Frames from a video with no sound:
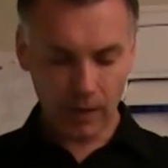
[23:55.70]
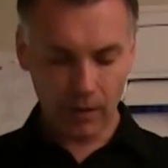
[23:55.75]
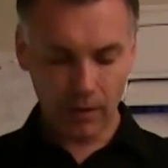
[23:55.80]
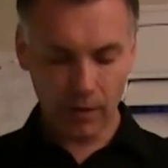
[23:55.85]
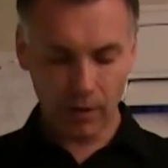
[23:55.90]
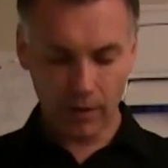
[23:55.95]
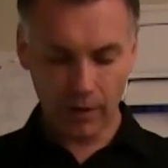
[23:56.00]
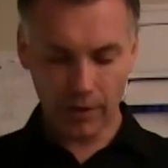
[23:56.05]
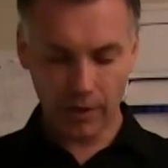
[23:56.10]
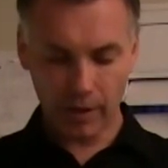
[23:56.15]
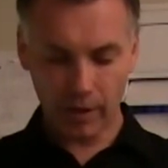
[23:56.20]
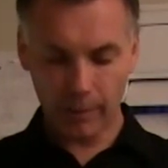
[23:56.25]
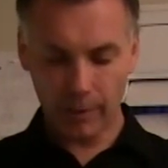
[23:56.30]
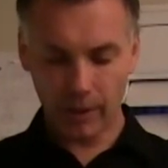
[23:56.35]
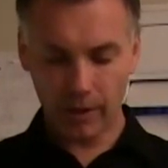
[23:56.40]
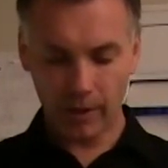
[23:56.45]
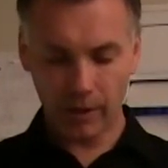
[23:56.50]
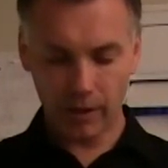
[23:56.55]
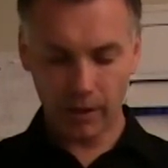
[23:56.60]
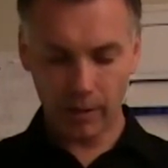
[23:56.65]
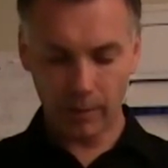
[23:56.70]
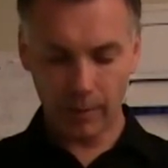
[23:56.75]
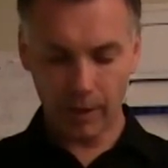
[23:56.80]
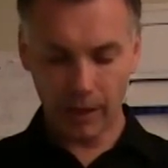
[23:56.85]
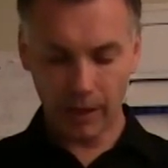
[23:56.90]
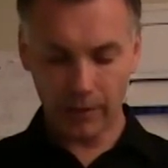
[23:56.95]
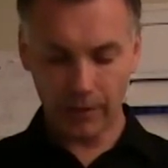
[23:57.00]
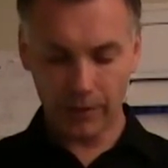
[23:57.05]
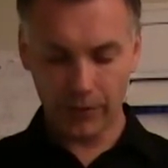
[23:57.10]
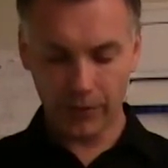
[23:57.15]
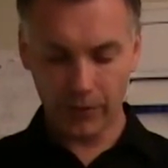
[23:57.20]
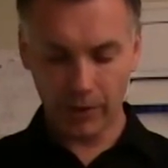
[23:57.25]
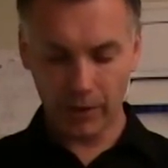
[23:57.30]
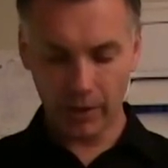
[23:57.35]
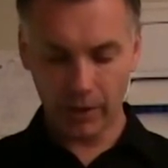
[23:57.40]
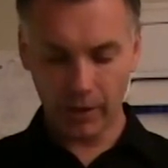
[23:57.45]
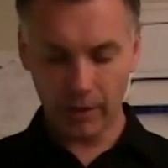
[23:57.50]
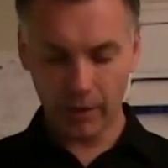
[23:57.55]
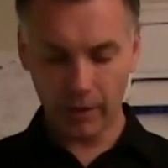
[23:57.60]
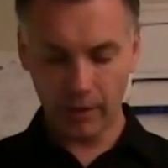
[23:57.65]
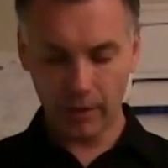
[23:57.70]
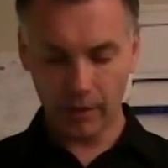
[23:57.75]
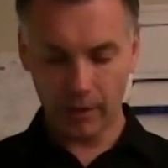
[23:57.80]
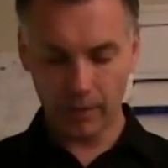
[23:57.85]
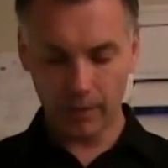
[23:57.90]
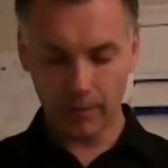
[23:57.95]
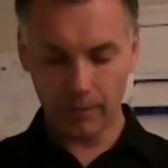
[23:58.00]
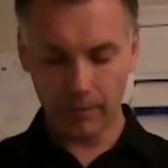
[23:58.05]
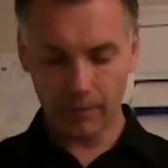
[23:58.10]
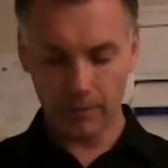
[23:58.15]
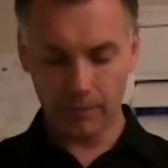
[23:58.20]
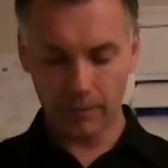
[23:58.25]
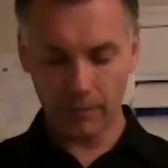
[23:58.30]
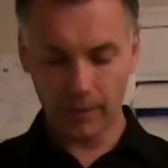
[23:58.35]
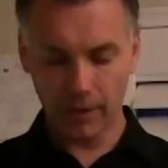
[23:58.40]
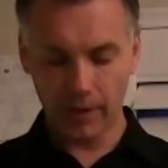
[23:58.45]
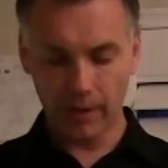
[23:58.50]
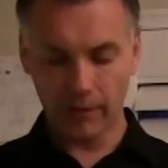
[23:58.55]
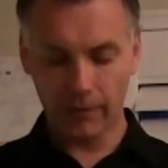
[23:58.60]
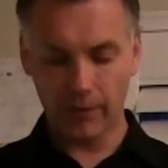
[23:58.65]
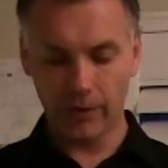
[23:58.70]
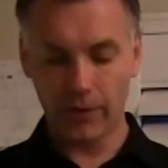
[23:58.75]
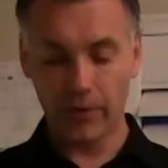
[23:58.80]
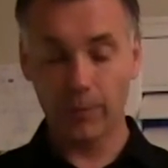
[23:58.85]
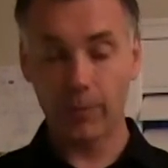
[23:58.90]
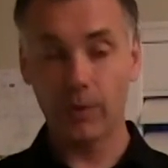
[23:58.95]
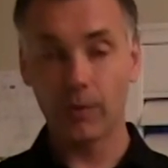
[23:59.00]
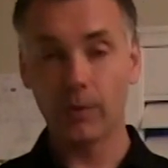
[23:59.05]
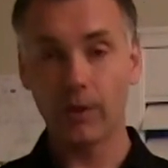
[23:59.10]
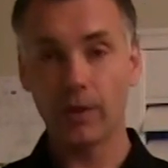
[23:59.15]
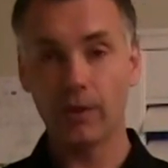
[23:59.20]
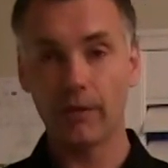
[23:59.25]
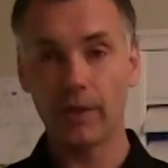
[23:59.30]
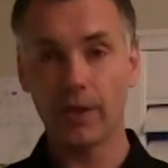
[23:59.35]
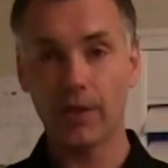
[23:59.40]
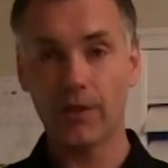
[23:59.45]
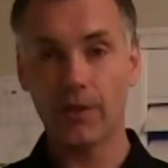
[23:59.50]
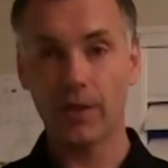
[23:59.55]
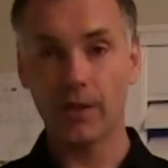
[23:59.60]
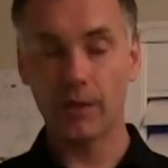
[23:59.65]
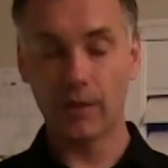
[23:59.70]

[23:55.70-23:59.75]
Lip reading: Talks a little bit here about the difference between the VXD